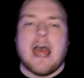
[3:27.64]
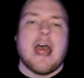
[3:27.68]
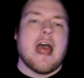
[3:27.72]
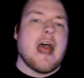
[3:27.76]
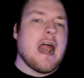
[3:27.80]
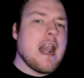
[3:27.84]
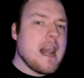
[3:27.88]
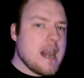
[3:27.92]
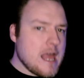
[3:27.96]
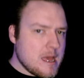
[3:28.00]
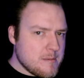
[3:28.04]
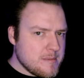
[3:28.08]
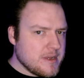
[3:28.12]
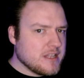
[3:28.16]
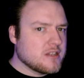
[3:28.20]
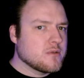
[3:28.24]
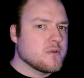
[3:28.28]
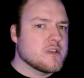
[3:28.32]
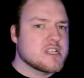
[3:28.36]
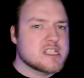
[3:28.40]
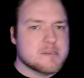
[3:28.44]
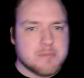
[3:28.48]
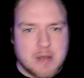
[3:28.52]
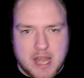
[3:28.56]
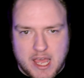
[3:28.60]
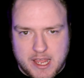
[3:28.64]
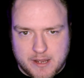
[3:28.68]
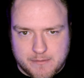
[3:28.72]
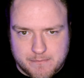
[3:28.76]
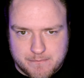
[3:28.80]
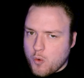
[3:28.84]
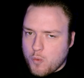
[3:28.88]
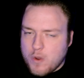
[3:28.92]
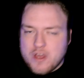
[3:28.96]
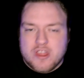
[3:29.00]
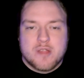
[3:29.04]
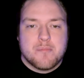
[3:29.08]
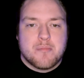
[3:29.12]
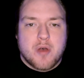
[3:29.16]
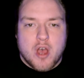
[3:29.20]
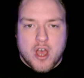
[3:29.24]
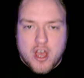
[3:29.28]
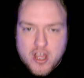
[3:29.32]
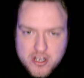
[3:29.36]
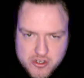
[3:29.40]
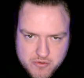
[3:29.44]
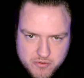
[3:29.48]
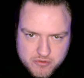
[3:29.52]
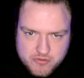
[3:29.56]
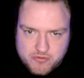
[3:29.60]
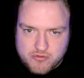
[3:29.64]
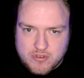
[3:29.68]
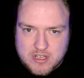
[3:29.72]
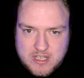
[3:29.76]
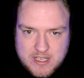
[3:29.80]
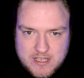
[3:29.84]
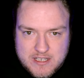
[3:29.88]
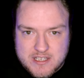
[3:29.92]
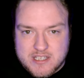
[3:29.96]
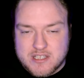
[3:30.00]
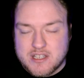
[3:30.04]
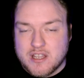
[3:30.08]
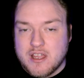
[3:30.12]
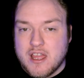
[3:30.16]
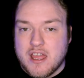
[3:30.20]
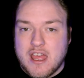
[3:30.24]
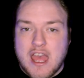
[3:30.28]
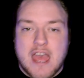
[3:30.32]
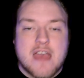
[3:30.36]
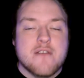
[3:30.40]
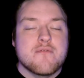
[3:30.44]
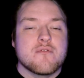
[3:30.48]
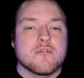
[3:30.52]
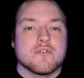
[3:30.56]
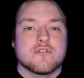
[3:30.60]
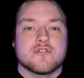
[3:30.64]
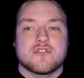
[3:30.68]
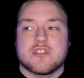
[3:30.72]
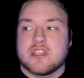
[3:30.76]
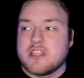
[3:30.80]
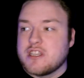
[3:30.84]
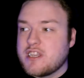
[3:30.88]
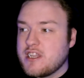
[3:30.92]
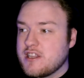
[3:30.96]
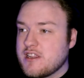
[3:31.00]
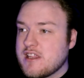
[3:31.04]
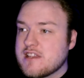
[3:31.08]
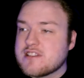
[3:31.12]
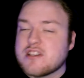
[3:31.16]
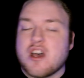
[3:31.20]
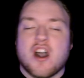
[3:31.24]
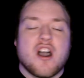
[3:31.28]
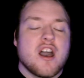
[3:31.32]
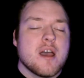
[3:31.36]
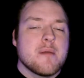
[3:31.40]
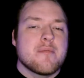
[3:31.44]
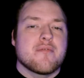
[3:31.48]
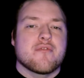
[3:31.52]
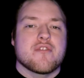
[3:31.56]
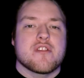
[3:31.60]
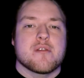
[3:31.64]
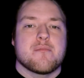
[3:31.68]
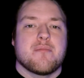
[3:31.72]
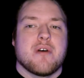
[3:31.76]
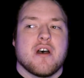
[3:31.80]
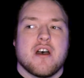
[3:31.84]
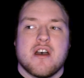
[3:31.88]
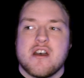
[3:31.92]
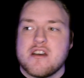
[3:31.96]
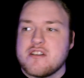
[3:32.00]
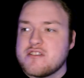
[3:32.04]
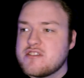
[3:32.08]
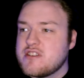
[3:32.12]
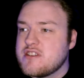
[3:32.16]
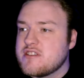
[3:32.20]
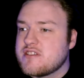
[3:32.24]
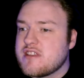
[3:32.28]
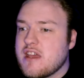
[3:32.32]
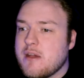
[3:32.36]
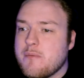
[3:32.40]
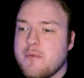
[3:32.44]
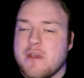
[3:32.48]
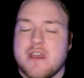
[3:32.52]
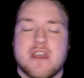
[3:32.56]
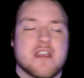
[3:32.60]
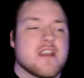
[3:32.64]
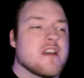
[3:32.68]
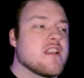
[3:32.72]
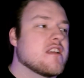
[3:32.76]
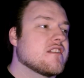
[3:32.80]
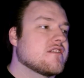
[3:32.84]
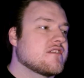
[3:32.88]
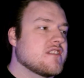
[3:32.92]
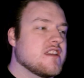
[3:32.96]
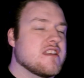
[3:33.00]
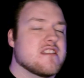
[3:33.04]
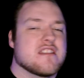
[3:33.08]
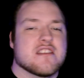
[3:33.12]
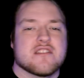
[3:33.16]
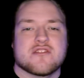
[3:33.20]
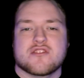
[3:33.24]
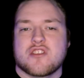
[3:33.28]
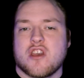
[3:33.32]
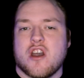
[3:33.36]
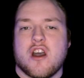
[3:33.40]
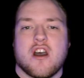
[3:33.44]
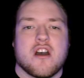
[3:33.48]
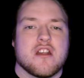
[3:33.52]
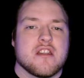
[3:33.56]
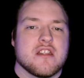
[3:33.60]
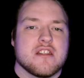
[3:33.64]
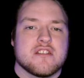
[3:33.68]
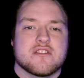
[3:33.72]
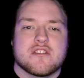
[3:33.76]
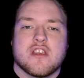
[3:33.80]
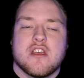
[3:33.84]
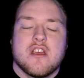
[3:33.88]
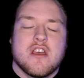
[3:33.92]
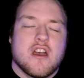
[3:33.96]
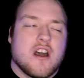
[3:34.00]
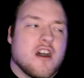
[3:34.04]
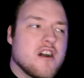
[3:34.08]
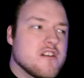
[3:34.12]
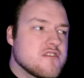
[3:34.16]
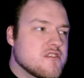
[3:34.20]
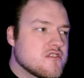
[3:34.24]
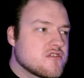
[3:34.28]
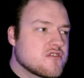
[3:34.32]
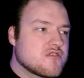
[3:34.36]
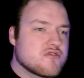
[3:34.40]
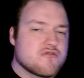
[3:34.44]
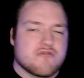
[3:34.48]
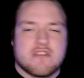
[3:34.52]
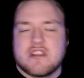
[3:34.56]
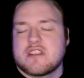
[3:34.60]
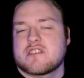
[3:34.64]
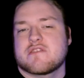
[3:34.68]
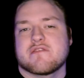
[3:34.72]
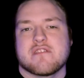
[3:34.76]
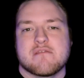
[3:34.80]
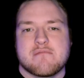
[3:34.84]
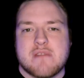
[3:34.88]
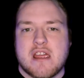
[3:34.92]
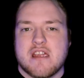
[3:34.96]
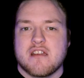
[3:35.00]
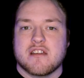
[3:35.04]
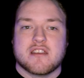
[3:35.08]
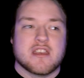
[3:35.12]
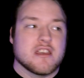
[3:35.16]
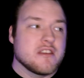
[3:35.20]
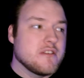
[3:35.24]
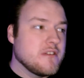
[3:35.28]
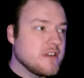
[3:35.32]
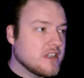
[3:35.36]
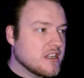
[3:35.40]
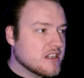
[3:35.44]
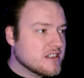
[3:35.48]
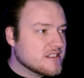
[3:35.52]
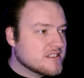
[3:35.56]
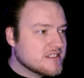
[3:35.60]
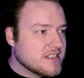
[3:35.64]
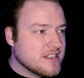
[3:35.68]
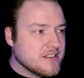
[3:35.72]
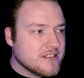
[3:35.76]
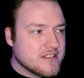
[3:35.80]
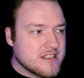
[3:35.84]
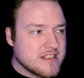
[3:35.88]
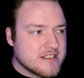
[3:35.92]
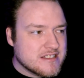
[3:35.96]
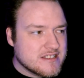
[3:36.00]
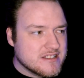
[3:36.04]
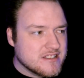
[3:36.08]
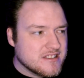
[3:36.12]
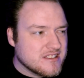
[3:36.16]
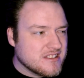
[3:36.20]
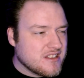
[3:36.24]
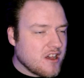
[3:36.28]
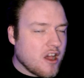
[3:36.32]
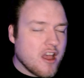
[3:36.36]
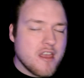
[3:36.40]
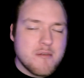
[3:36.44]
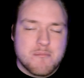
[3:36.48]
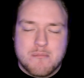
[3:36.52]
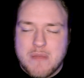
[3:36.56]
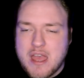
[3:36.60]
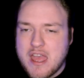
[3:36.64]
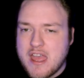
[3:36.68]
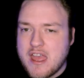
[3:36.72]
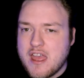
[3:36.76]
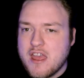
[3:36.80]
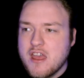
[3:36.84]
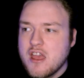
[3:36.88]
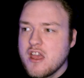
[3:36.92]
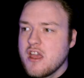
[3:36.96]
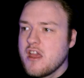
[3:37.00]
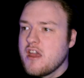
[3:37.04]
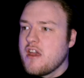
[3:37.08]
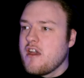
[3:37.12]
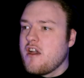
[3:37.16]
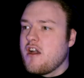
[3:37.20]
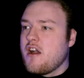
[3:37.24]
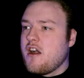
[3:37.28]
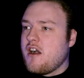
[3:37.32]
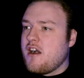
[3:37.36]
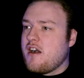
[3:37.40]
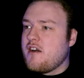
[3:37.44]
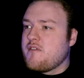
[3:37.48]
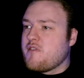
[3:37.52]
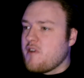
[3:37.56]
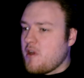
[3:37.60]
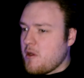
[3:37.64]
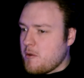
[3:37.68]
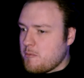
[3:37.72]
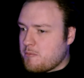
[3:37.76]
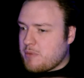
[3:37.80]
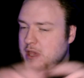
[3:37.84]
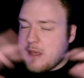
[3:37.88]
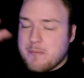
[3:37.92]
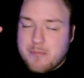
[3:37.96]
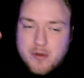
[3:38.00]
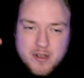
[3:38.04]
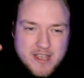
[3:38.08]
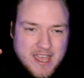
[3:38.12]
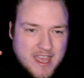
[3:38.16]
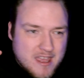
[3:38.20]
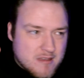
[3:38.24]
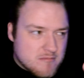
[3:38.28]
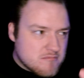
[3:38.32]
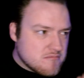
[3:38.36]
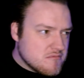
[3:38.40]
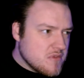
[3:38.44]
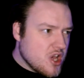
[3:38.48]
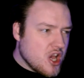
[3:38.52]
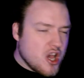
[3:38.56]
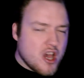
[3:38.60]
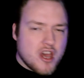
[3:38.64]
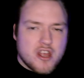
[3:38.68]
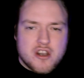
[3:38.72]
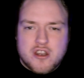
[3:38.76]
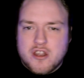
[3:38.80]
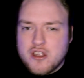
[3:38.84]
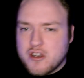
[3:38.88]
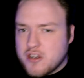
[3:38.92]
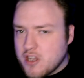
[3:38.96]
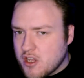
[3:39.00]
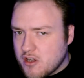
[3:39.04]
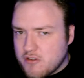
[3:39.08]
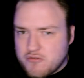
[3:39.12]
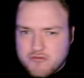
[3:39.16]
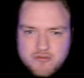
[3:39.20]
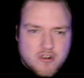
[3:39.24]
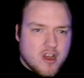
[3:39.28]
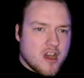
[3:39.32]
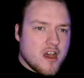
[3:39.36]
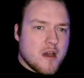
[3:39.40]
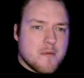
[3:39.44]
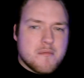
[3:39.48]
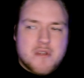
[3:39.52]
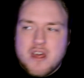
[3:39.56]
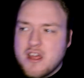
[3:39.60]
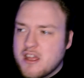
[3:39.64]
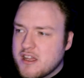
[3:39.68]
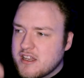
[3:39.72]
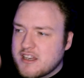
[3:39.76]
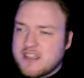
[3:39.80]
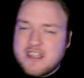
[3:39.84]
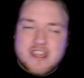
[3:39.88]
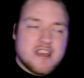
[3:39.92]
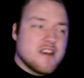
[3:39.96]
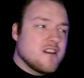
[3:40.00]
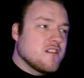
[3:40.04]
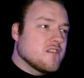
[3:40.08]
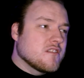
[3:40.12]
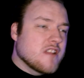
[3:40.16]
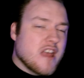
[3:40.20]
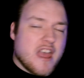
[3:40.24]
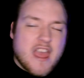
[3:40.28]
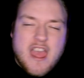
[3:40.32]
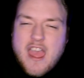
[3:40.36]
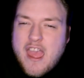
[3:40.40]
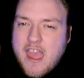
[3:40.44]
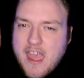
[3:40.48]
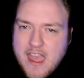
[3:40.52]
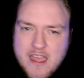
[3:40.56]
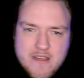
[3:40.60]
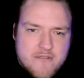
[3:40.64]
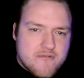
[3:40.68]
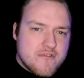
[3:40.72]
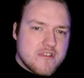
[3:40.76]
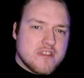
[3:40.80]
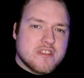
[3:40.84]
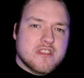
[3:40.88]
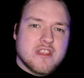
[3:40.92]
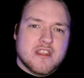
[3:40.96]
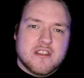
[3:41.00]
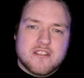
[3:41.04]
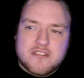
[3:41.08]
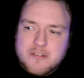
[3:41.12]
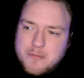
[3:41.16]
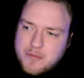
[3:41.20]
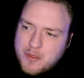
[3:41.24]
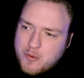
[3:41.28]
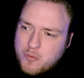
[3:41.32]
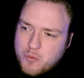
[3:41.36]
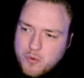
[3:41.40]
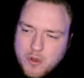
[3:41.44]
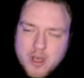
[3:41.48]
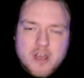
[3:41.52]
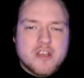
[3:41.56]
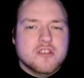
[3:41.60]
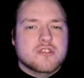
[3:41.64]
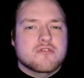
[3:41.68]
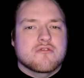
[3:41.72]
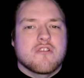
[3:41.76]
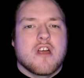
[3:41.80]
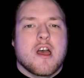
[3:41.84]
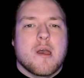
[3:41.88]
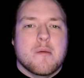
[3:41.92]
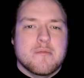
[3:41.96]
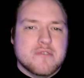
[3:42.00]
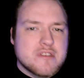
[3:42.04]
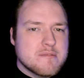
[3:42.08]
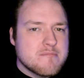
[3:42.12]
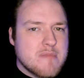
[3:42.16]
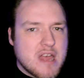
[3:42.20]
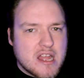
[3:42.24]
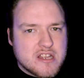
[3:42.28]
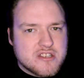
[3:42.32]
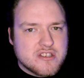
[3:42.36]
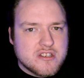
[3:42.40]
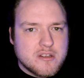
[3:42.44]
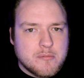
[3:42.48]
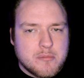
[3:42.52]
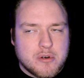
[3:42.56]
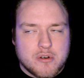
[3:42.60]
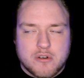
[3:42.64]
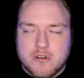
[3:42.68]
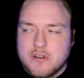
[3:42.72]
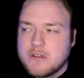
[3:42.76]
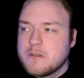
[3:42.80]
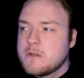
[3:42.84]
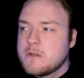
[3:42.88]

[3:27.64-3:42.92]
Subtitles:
Allow me to explain. When The Purge was released, everyone's thinking this hype for The Purge is that we're going to see this carnage on the streets of America. You're going to see all this nightmare of people getting murdered, robbed, killed, everything, some of the worst crimes imaginable.